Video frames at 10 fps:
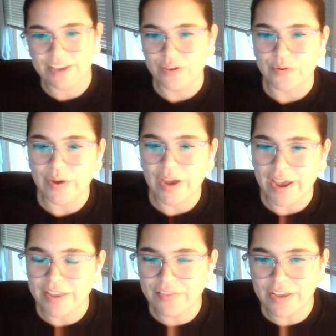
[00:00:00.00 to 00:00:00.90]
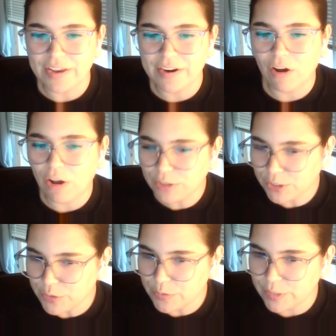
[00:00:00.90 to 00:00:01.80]
thank you. And then
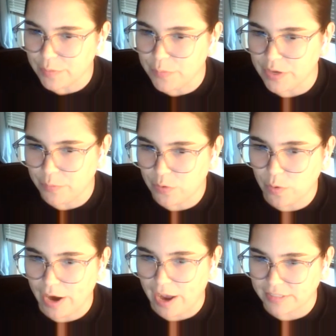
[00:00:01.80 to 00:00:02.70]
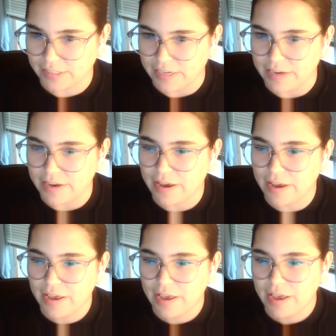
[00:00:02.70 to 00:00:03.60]
also some people were asking
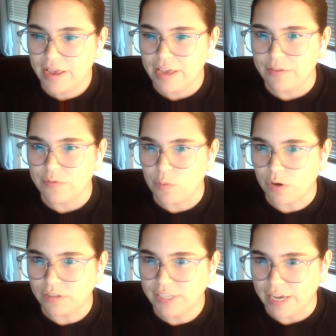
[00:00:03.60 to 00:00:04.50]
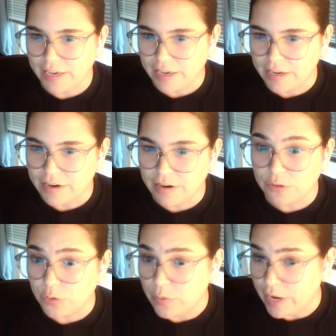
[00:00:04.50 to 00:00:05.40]
if you all take in
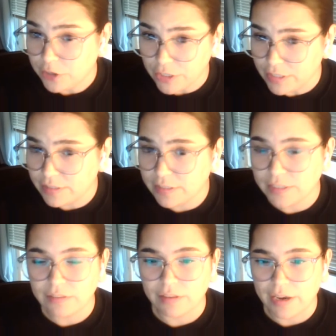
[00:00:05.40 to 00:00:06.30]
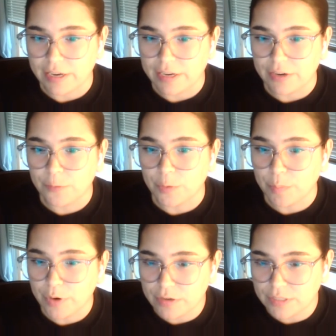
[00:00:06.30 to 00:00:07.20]
donations, like for
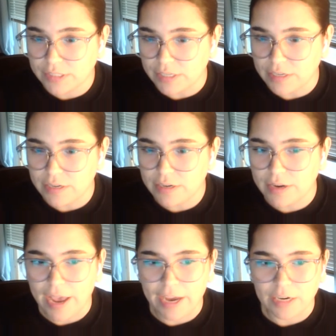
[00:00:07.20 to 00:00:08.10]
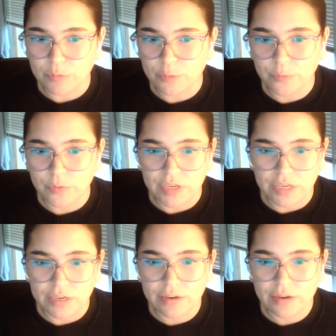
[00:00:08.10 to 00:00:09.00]
bird seed, animal
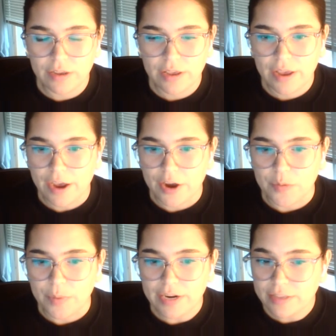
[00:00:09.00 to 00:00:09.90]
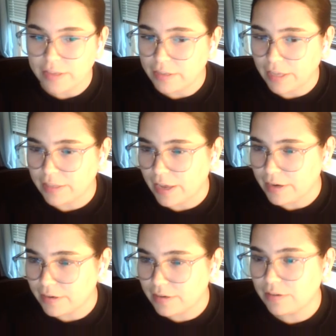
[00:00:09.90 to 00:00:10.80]
feed, anything like
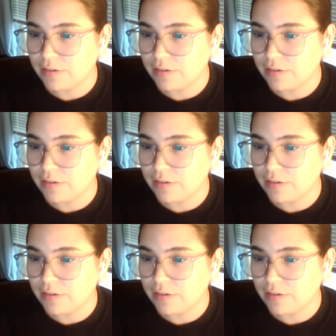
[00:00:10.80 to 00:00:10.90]
that.